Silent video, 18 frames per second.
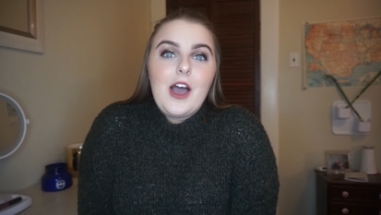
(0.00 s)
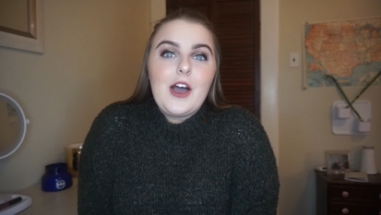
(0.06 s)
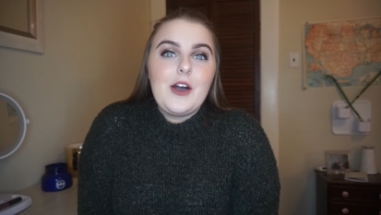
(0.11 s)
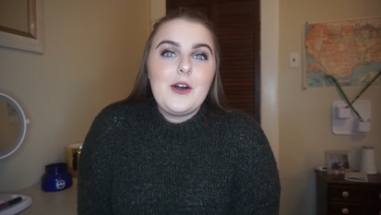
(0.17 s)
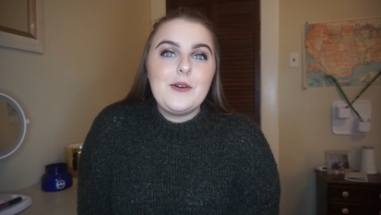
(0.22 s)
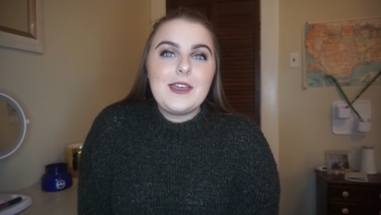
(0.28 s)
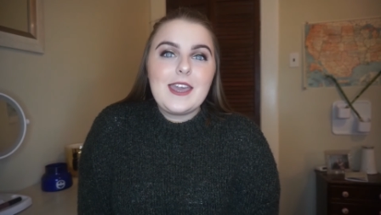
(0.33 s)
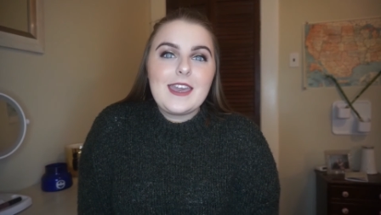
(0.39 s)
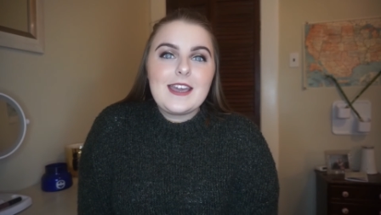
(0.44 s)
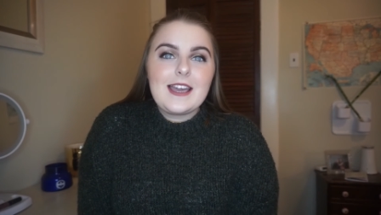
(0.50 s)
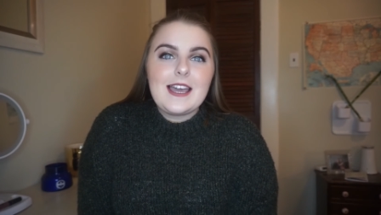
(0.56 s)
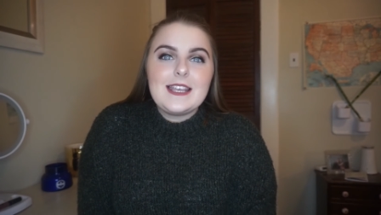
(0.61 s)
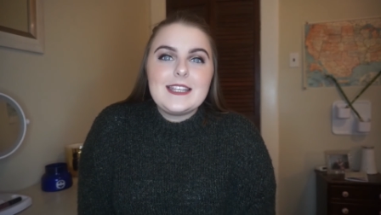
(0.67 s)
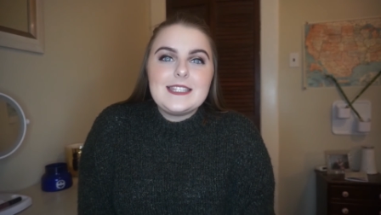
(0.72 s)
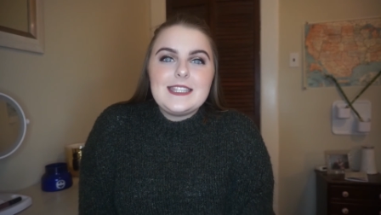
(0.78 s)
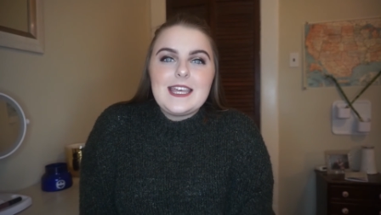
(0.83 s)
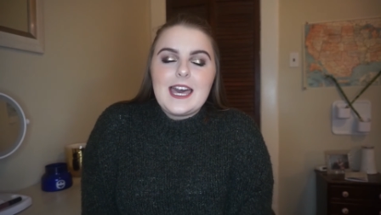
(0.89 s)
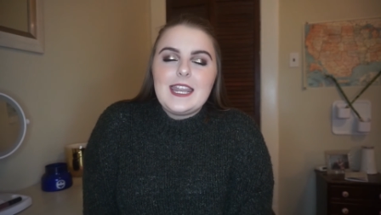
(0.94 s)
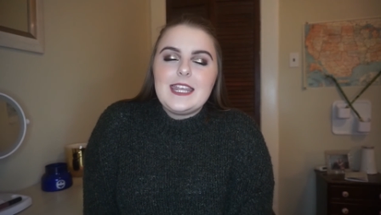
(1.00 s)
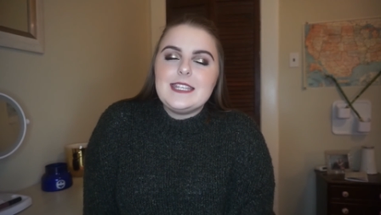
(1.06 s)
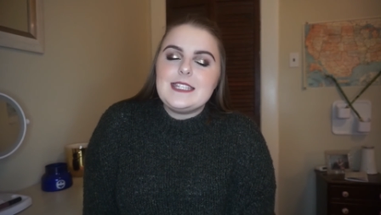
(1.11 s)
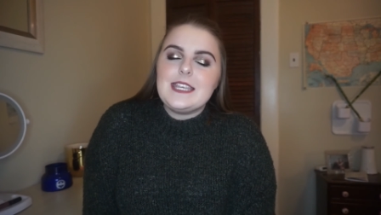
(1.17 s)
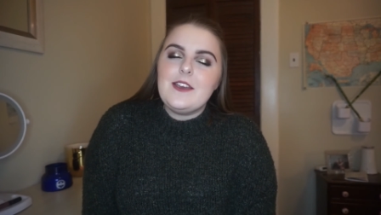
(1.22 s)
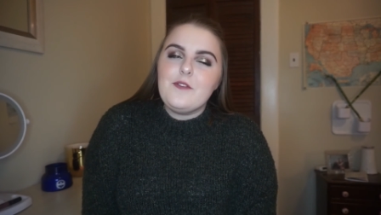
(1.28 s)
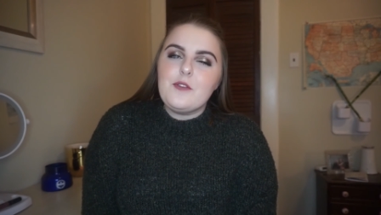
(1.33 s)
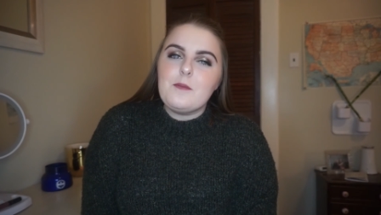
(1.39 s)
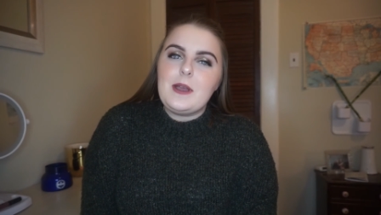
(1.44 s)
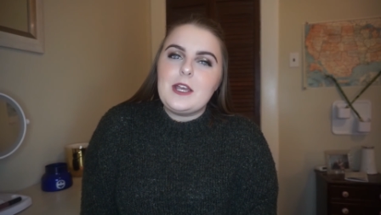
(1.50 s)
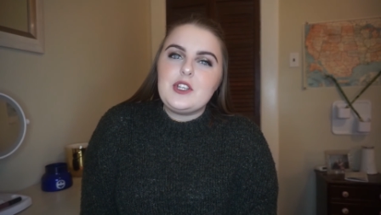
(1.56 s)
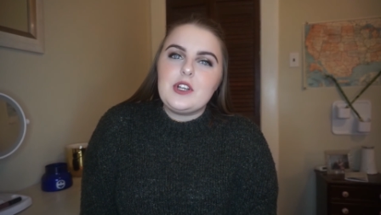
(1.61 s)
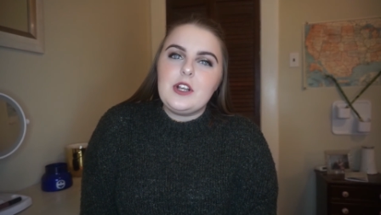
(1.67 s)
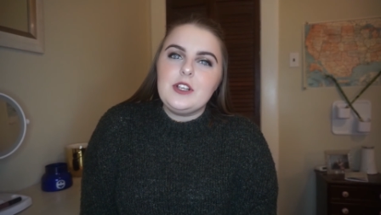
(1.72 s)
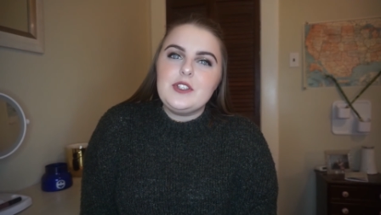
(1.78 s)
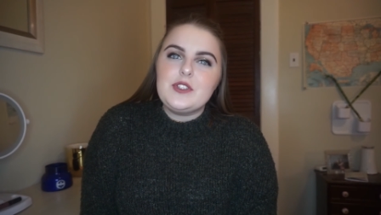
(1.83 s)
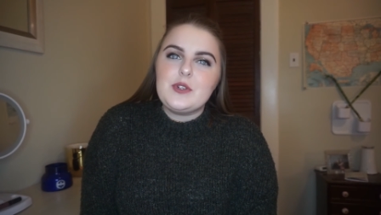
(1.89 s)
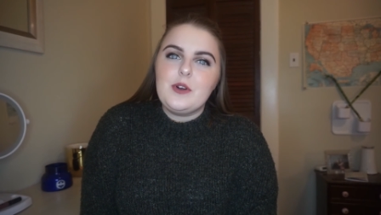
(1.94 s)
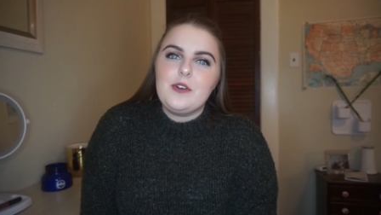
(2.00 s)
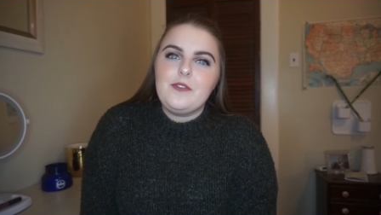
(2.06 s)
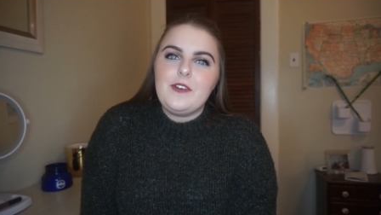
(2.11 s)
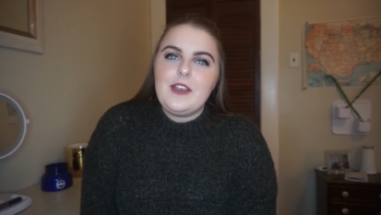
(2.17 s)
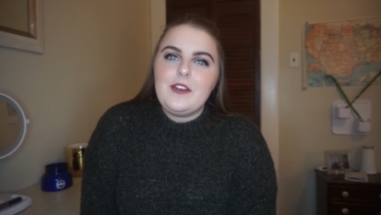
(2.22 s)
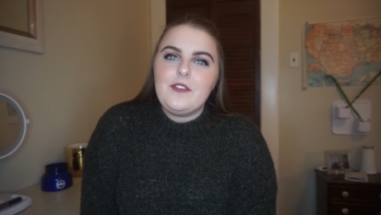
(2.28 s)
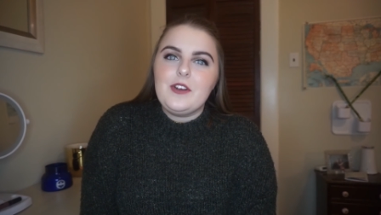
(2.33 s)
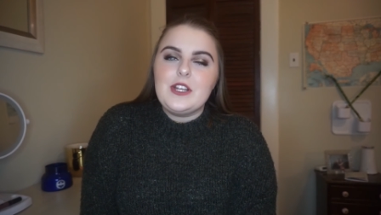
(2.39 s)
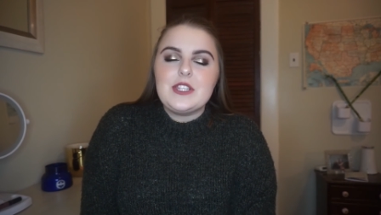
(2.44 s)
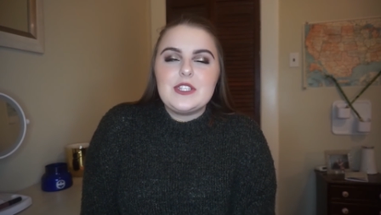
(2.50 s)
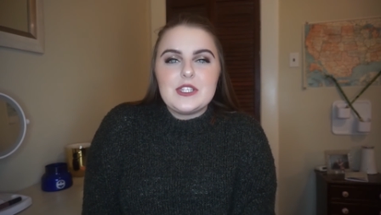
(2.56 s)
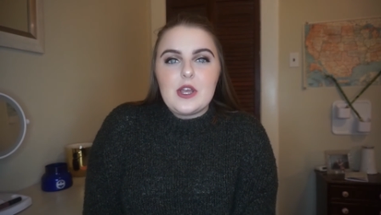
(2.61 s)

Okay guys, that is it for my drugstore favorites.